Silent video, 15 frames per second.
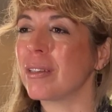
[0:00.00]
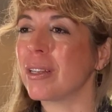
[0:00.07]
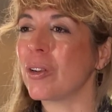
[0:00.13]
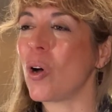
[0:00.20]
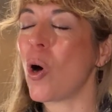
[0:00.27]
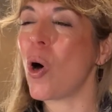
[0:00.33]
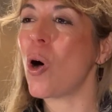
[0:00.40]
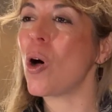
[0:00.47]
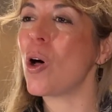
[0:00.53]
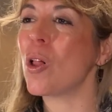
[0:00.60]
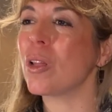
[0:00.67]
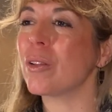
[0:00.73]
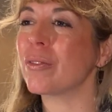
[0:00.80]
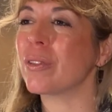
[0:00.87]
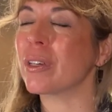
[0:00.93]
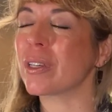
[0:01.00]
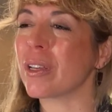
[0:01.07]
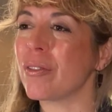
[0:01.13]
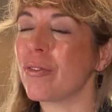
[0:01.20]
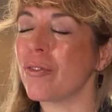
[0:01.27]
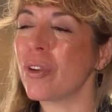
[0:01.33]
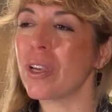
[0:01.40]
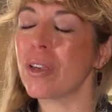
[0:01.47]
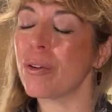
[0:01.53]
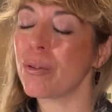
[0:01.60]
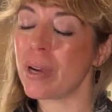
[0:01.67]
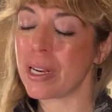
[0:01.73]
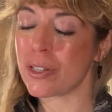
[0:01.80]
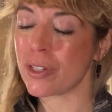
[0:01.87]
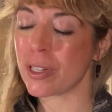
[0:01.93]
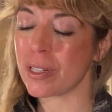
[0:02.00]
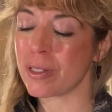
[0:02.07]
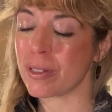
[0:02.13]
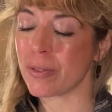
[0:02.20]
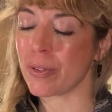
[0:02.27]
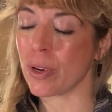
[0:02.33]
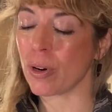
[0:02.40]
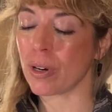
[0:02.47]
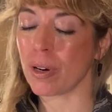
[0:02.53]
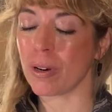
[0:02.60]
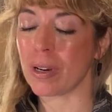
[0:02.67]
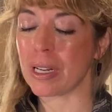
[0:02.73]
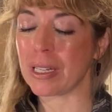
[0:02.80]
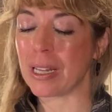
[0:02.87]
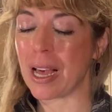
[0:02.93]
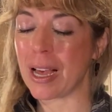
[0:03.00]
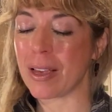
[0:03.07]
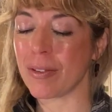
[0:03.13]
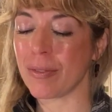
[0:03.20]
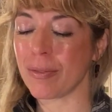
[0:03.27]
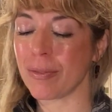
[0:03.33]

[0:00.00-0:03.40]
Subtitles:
in all of the configurations of your current life.